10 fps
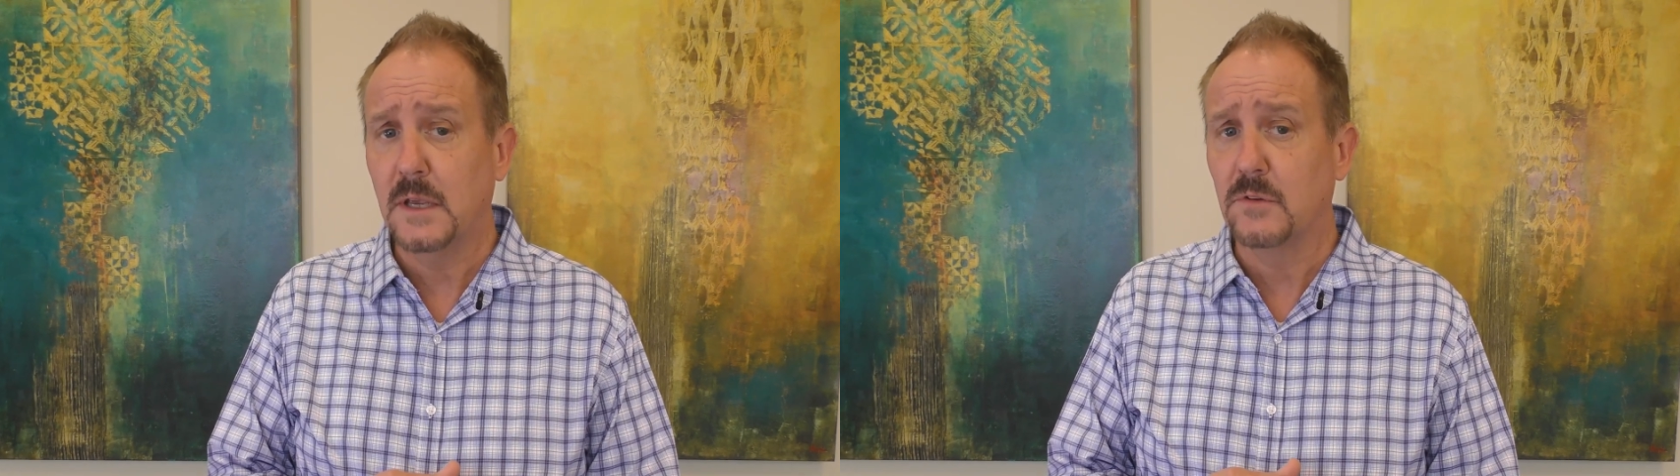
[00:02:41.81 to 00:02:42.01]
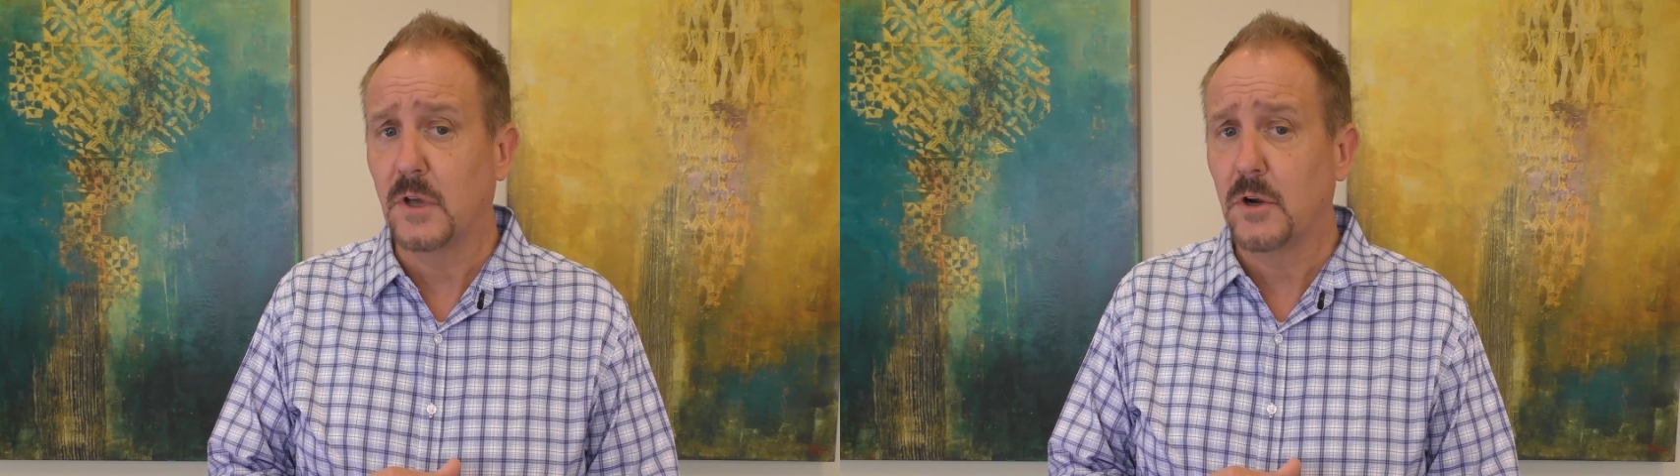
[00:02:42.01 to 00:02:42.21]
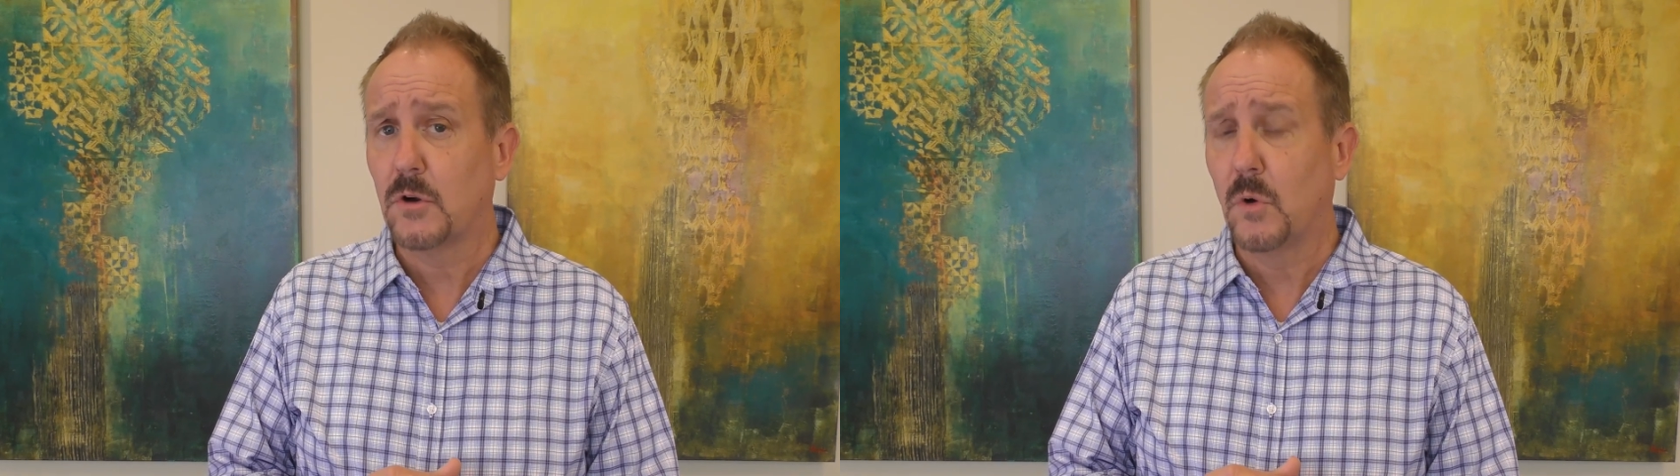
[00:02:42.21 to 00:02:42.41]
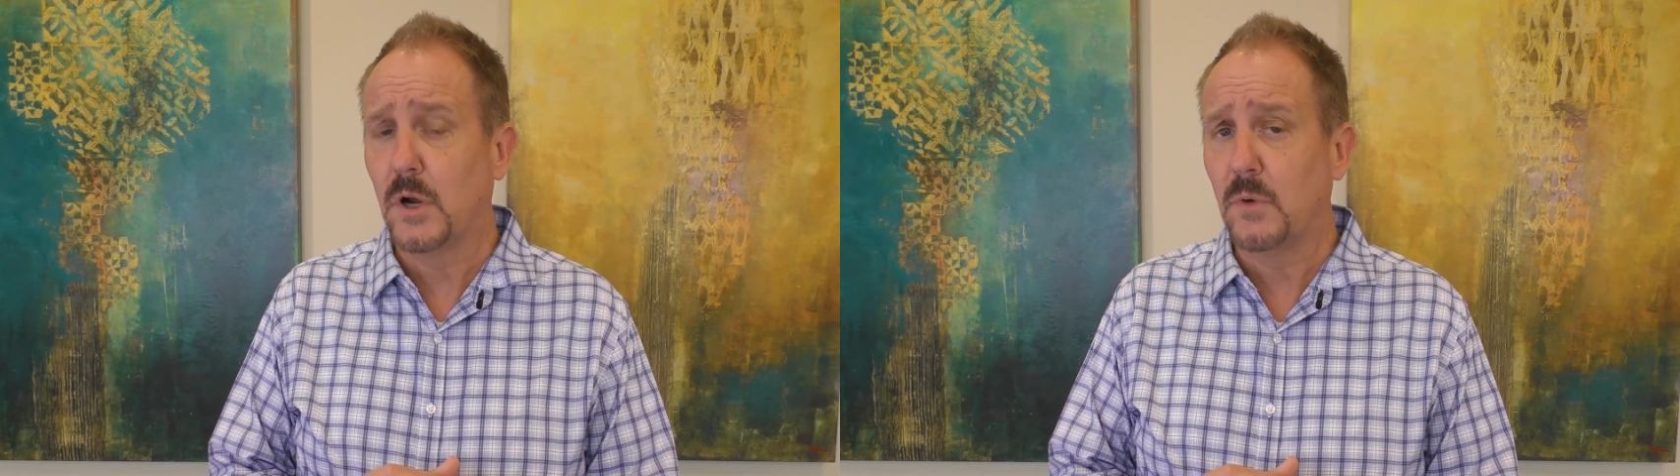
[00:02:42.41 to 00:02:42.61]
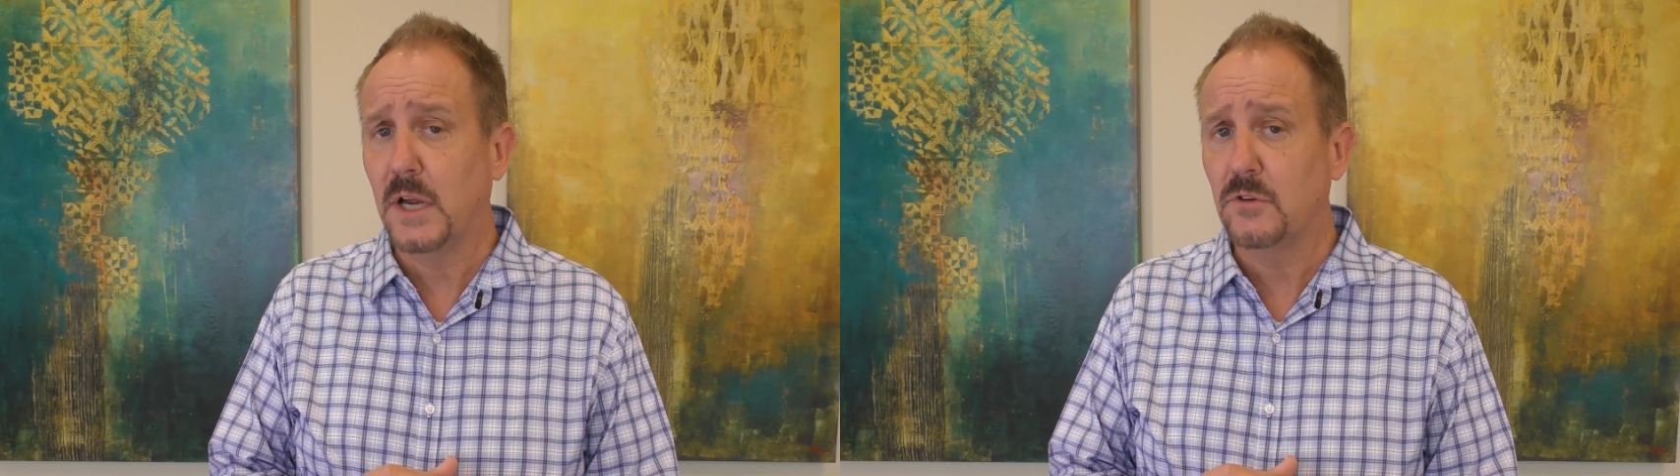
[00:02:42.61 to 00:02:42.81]
is
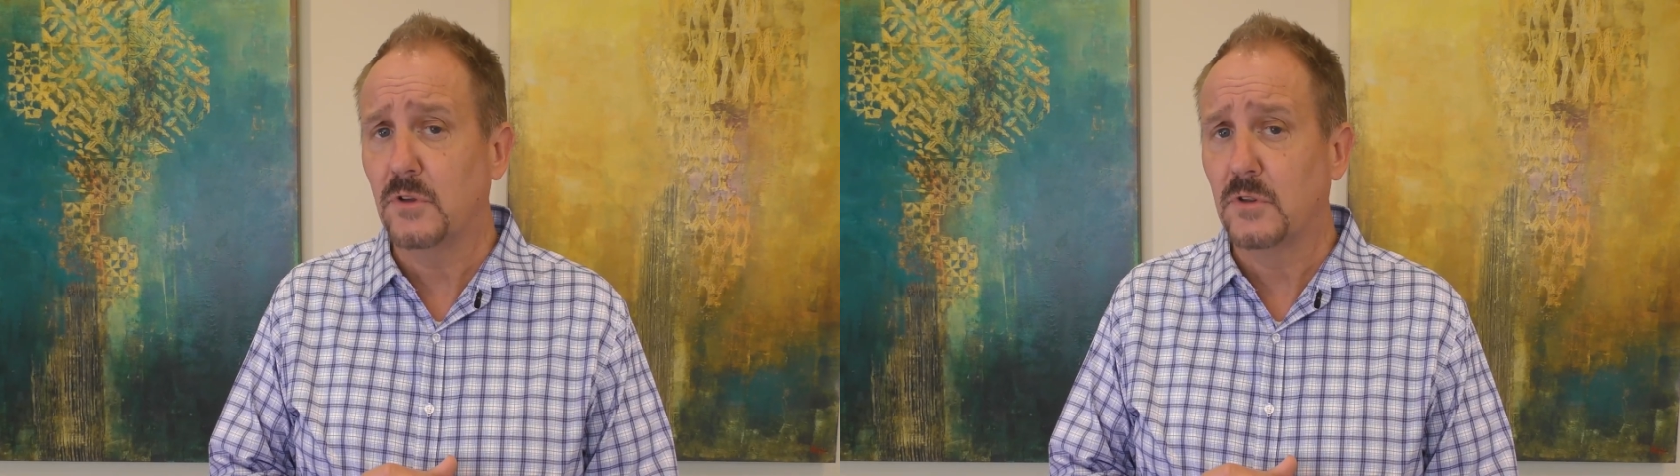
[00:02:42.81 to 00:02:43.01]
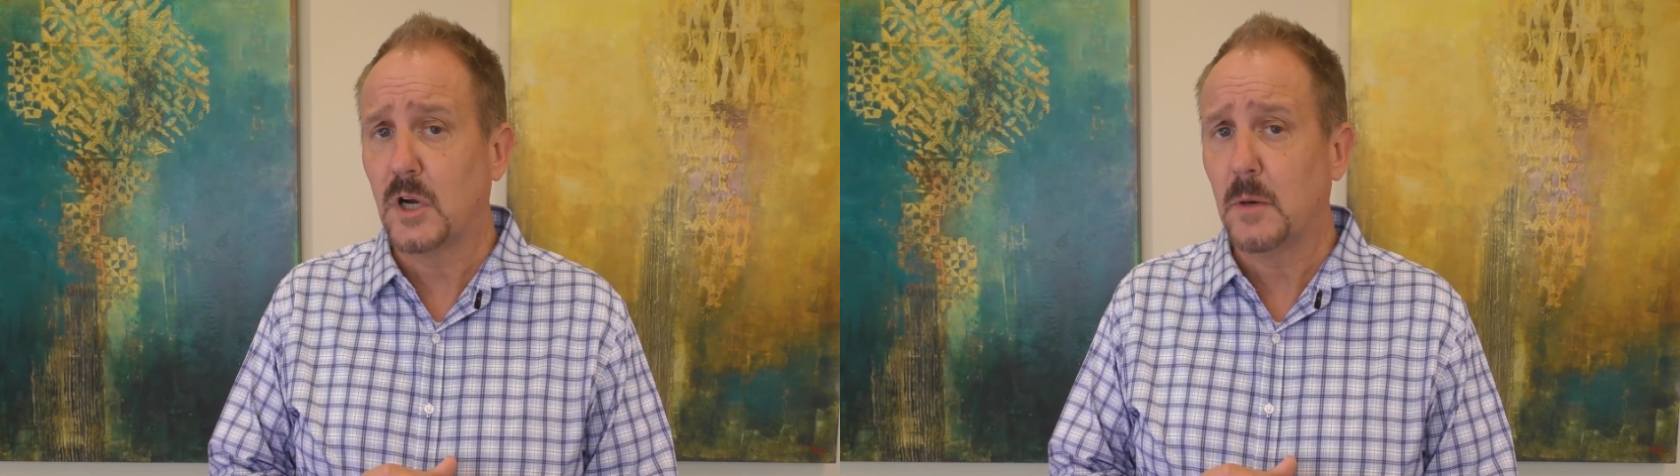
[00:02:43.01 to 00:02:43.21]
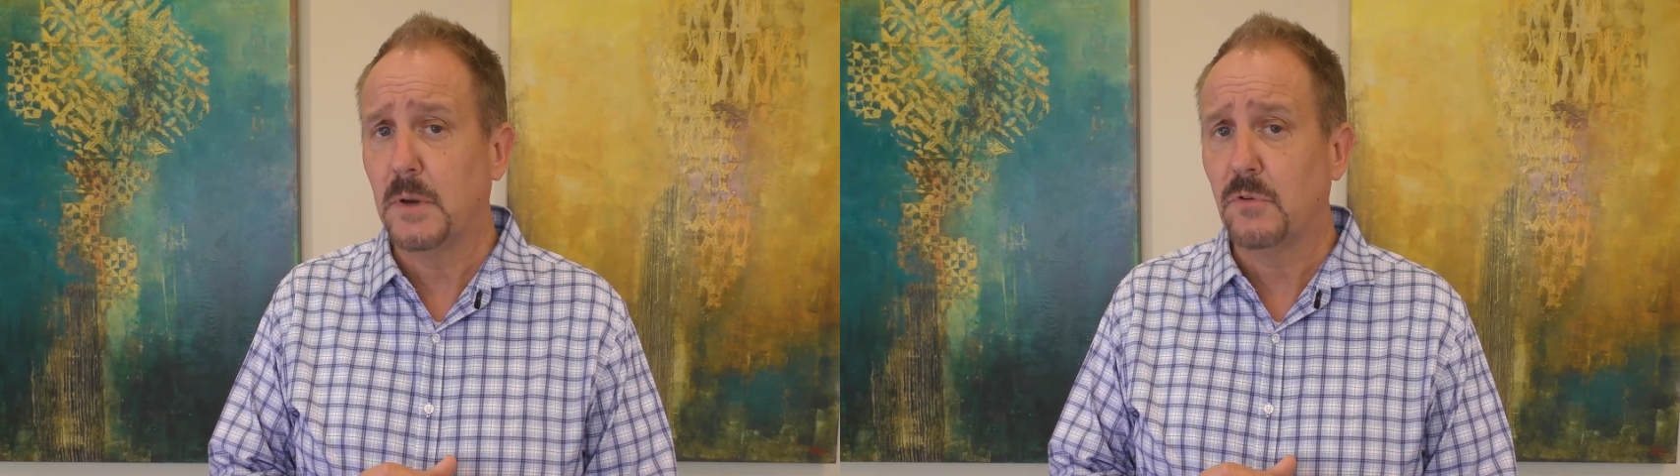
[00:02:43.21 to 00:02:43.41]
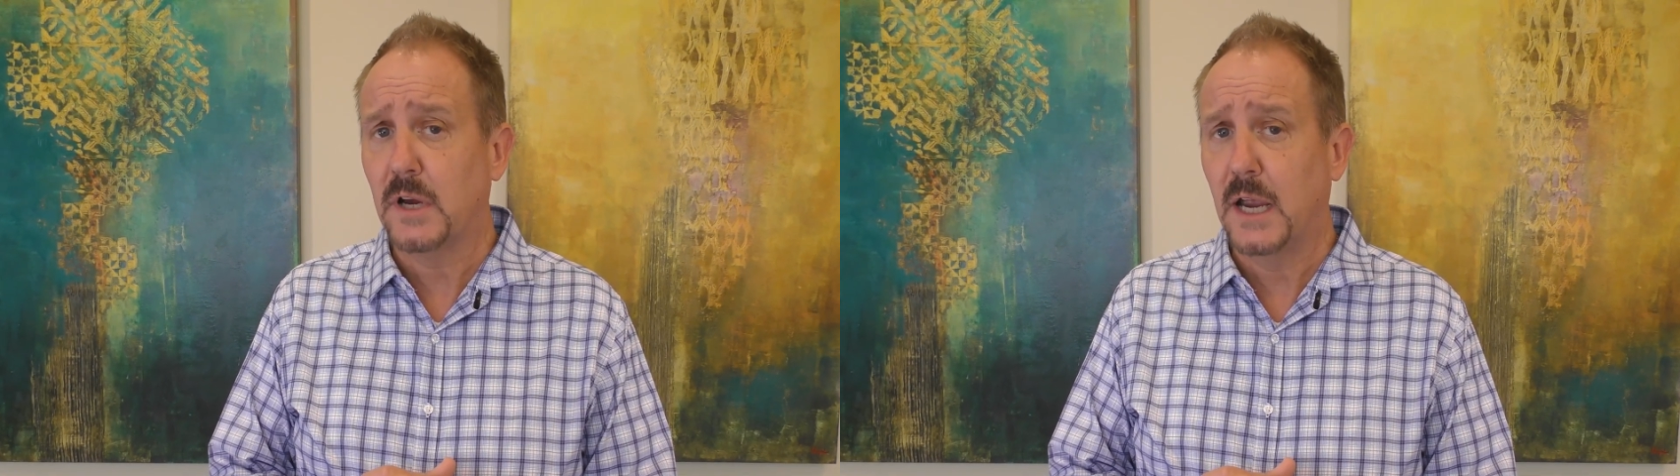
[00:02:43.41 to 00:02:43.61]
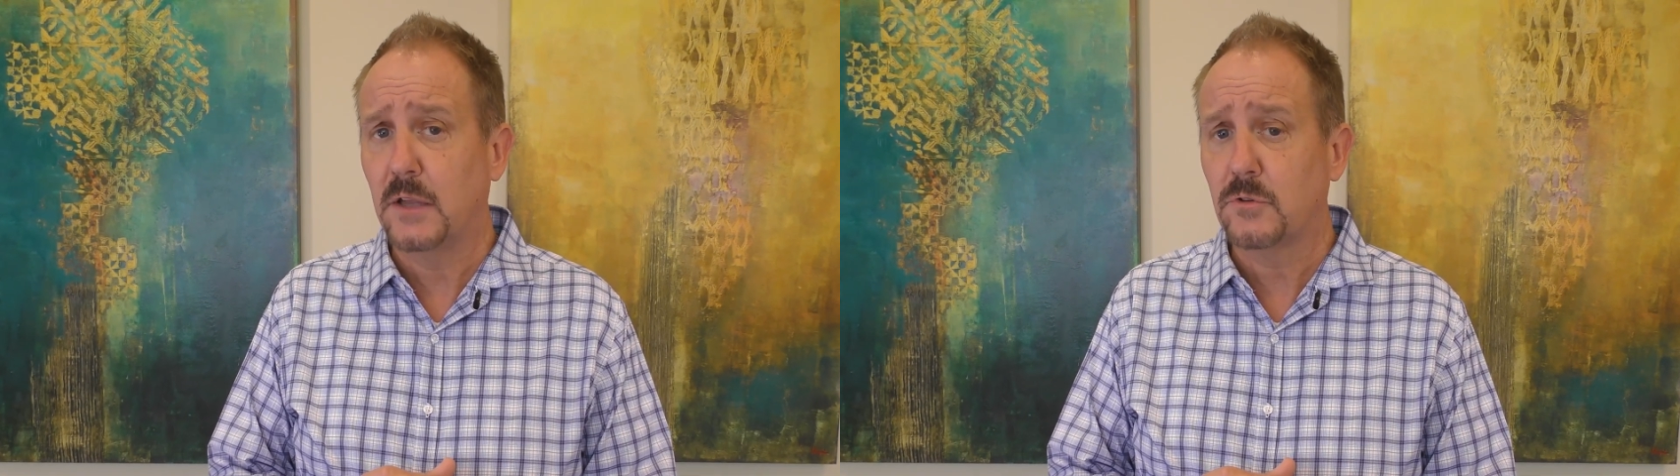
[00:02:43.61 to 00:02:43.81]
undergoing radiation therapy for
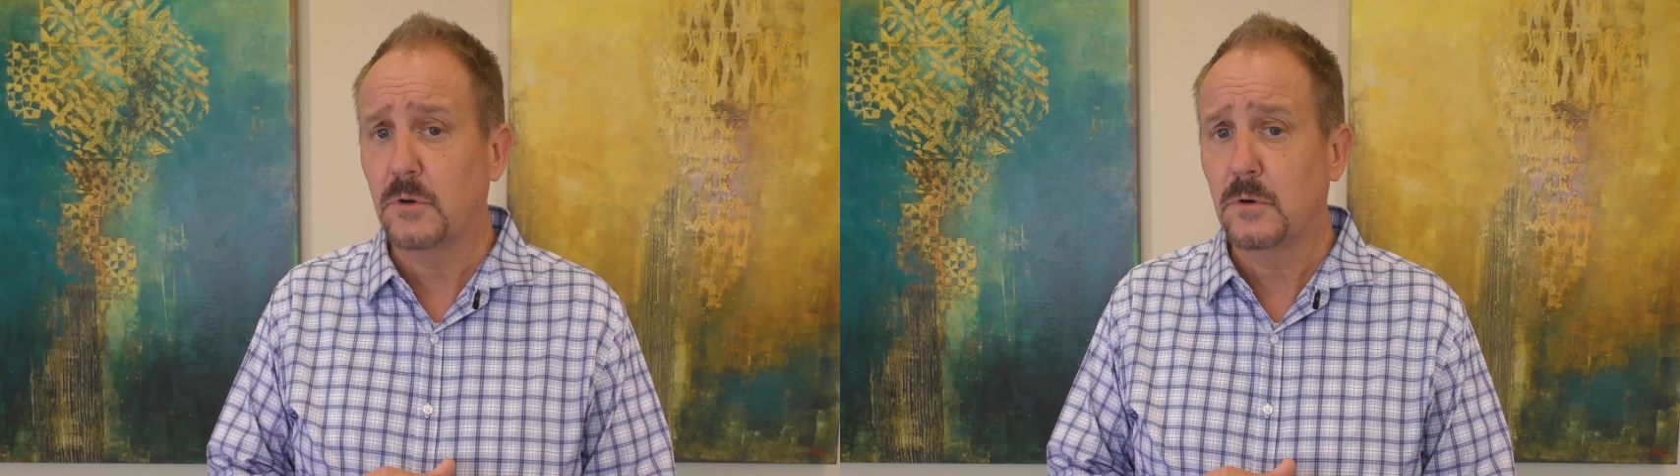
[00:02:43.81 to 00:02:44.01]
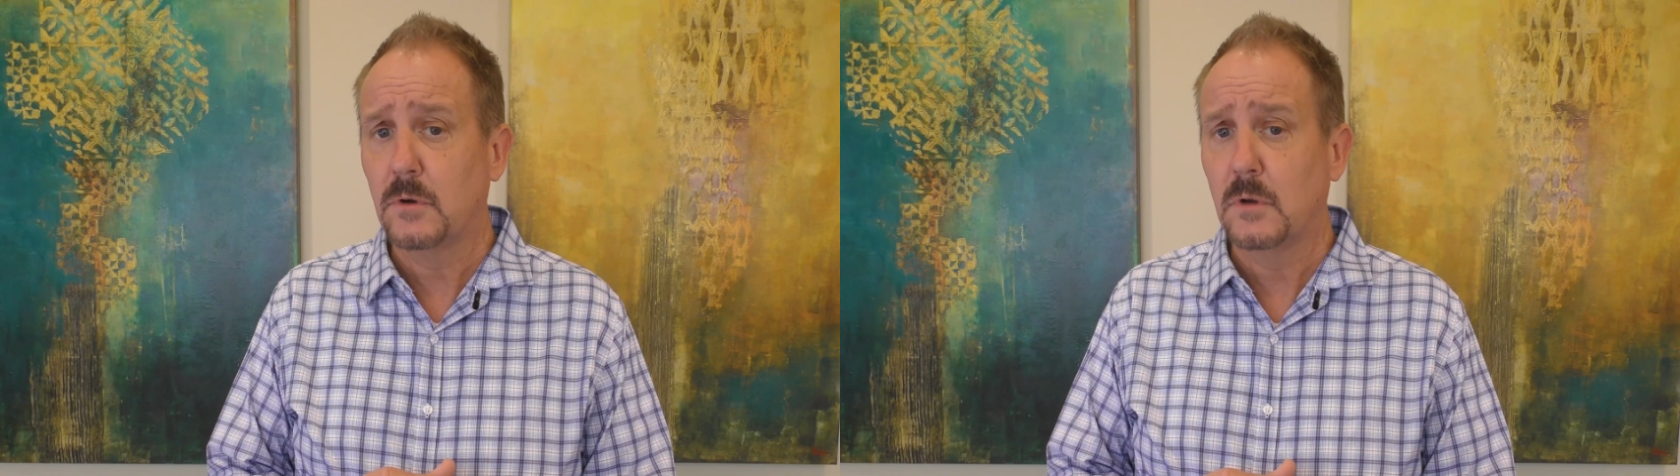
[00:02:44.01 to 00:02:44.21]
cancer,